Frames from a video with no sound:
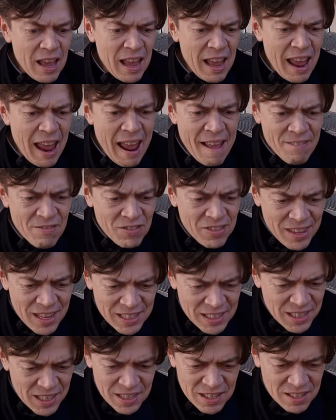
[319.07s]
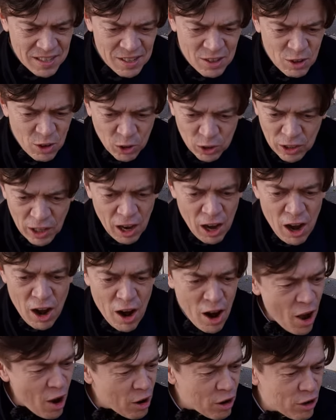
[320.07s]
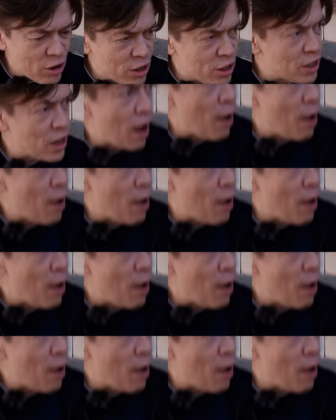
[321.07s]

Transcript: day. And this is not a lunch,